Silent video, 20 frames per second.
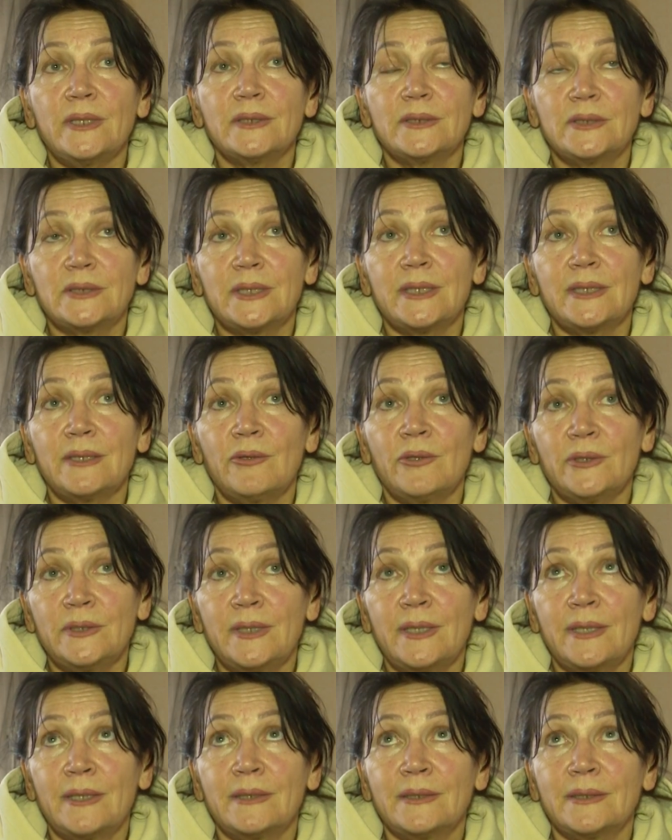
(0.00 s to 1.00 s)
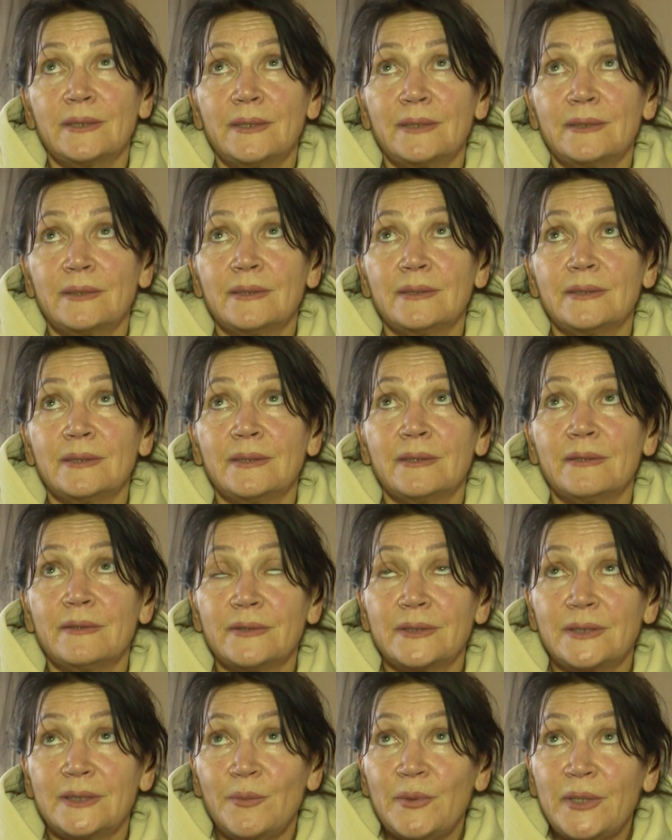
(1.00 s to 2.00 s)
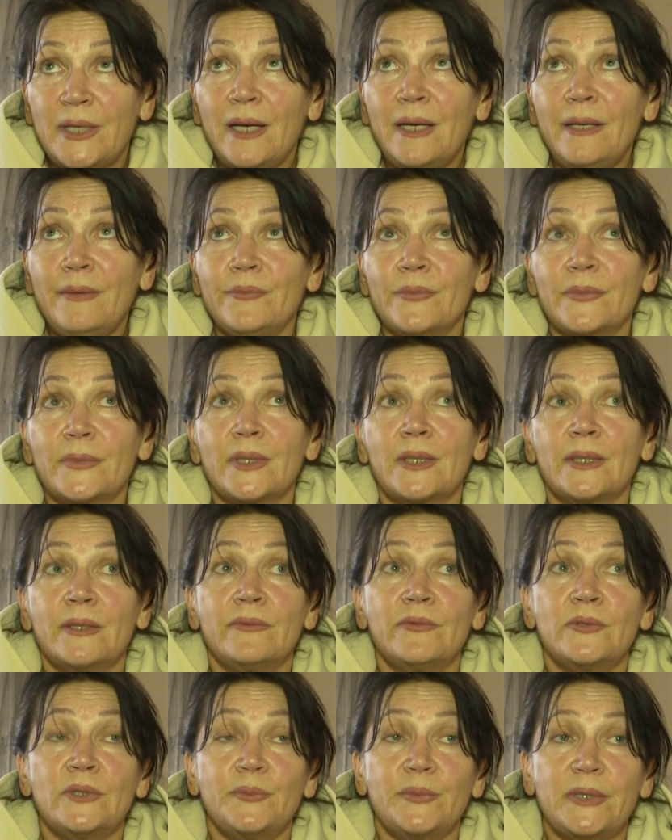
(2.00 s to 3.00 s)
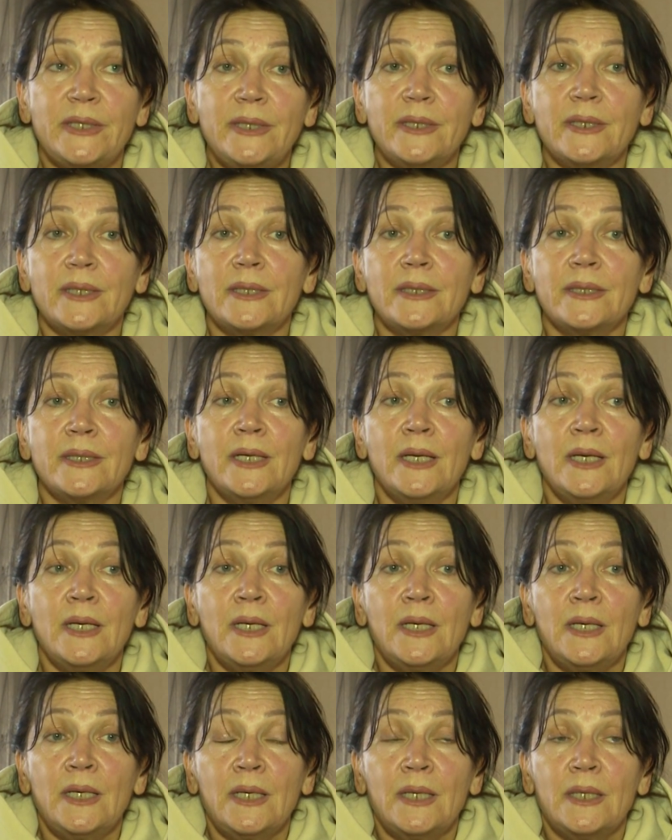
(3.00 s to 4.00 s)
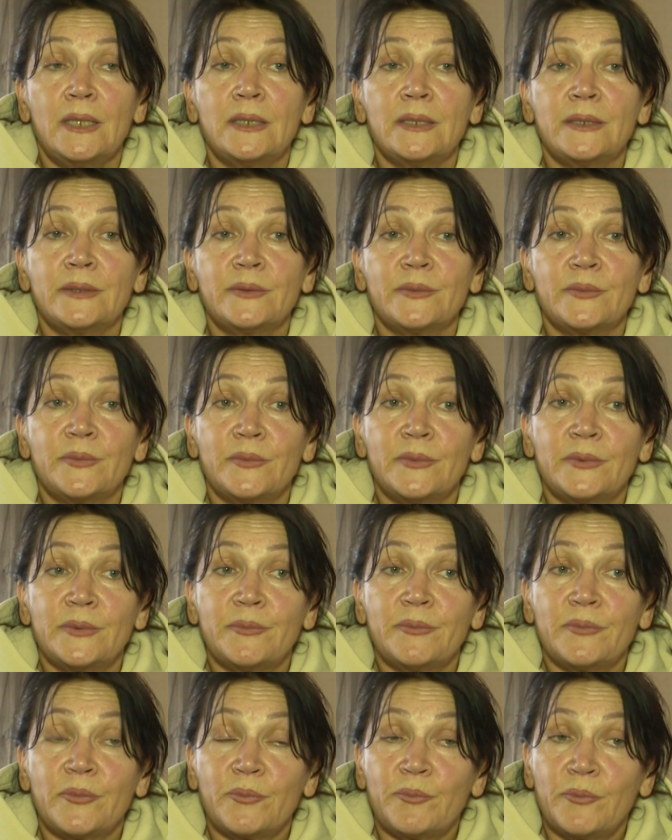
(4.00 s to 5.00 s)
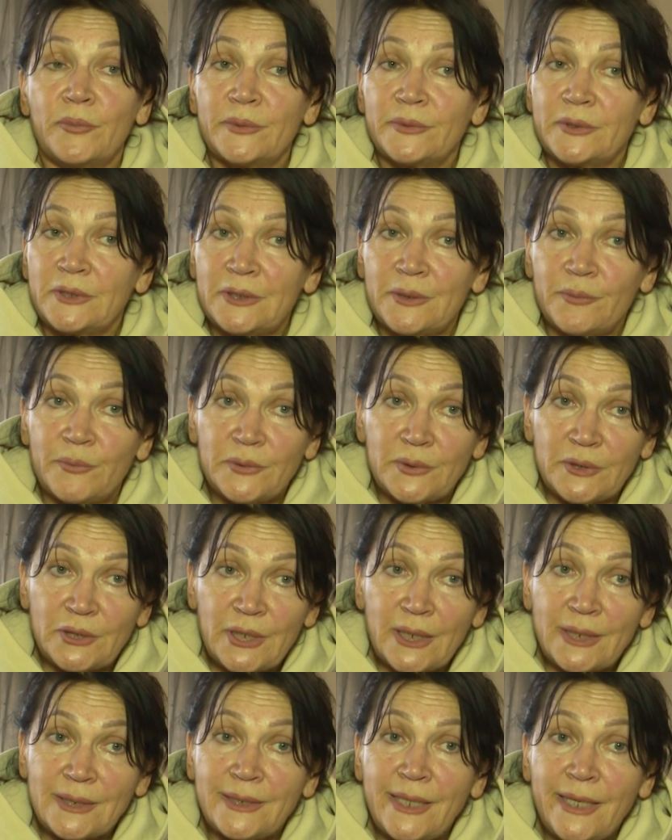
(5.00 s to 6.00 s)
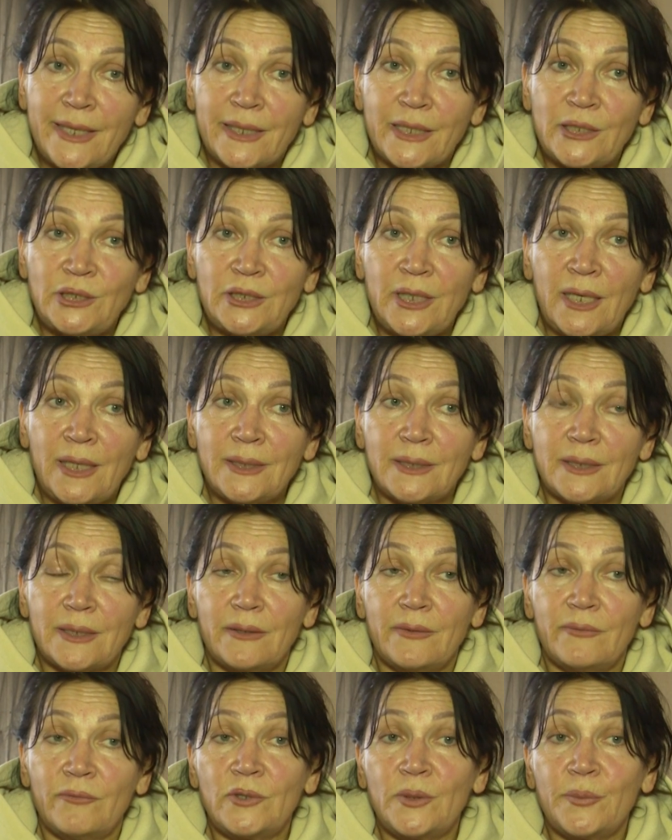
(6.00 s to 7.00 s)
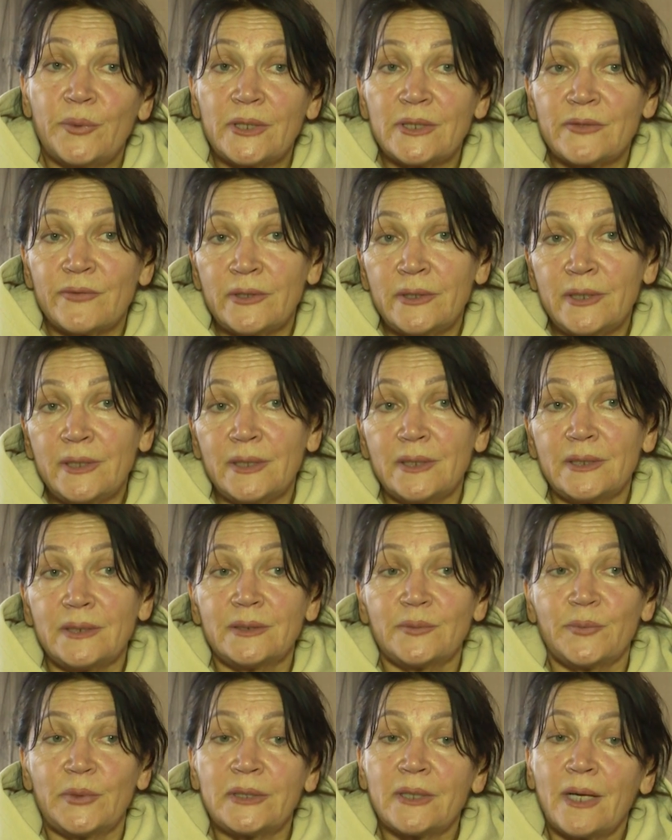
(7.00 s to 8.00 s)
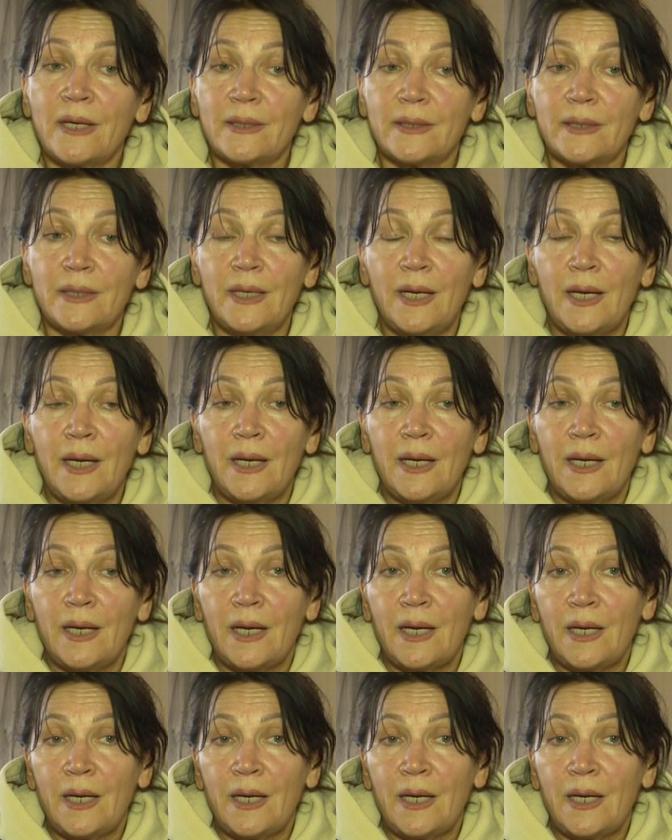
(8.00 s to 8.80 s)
At first, it was one family. They came and lived. After a while, they called back and asked if their relatives could come.